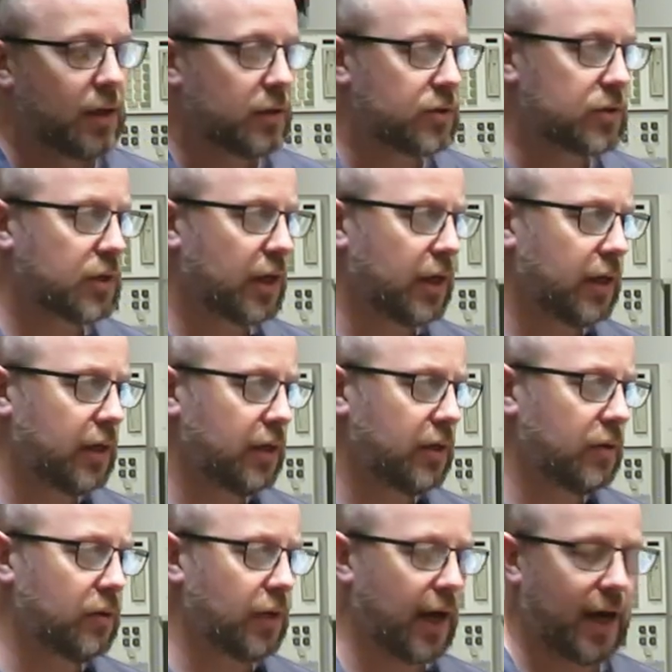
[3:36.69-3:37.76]

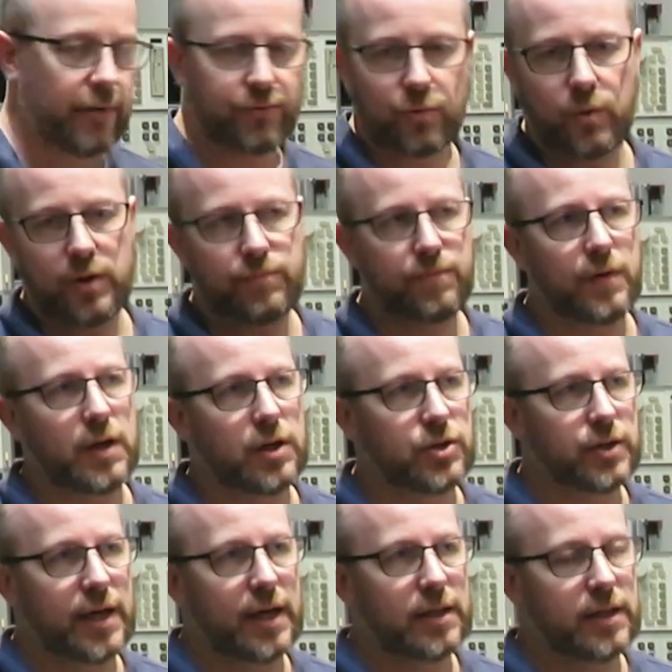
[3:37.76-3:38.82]
So after we'd
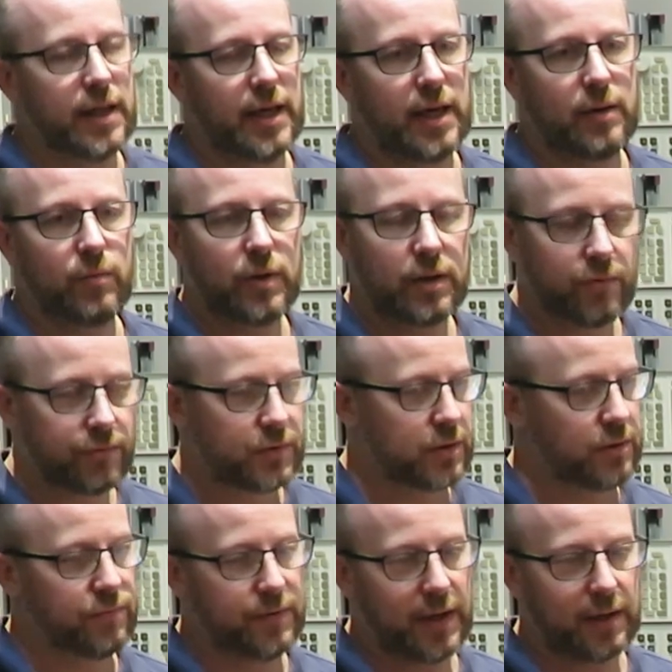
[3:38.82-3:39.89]
finished that day, we'd
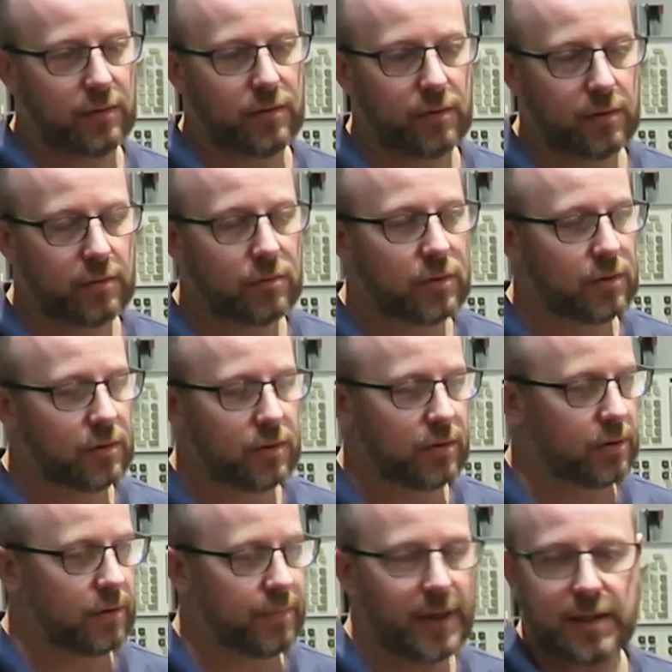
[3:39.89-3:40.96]
obviously found the, the,
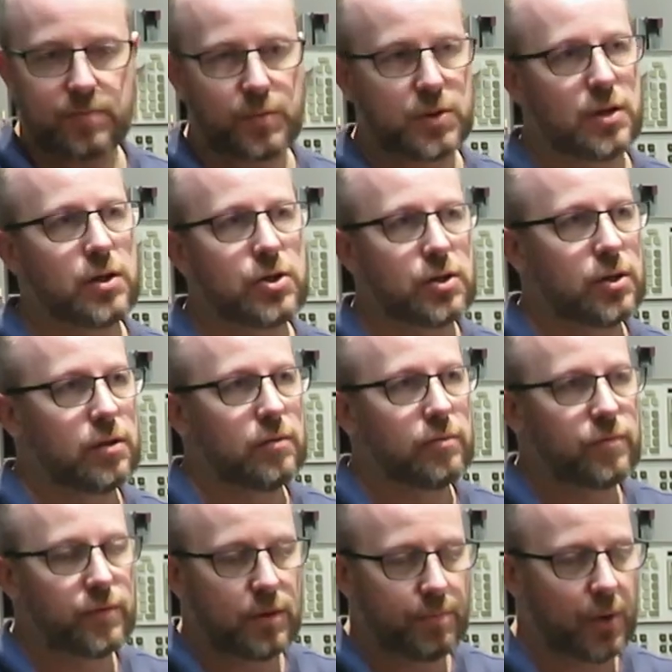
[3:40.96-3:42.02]
the best position
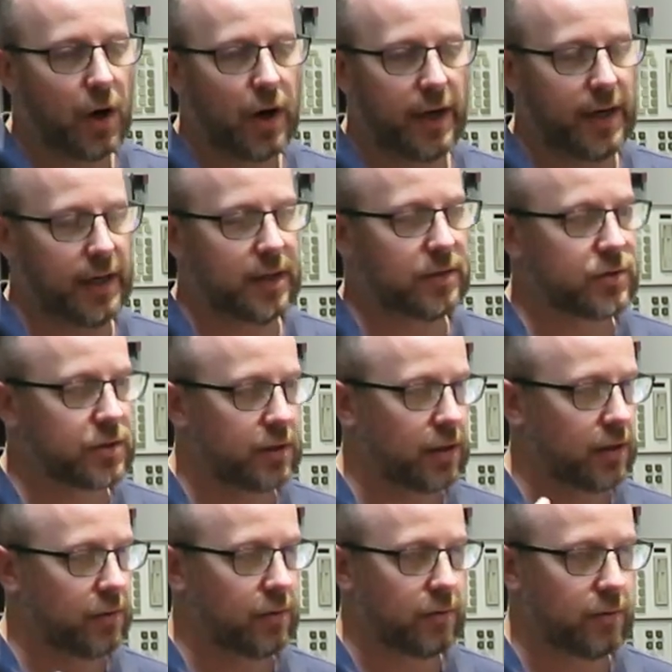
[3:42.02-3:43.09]
for the pilot,
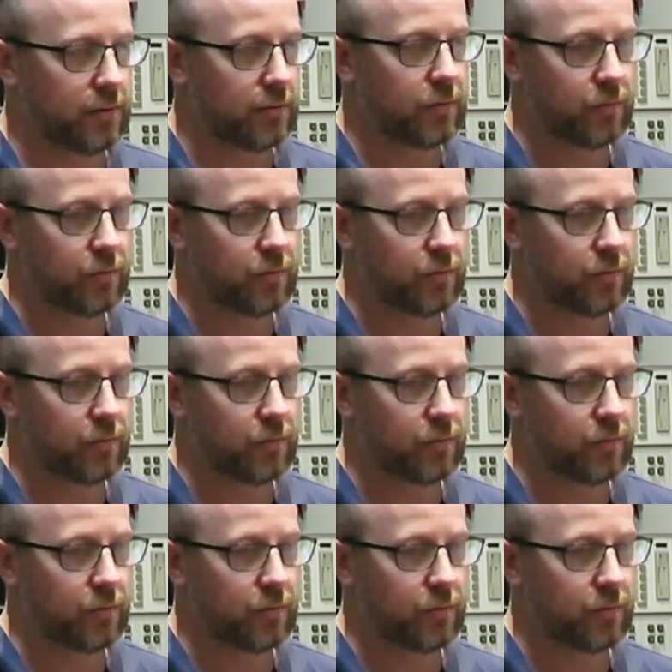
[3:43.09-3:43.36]
so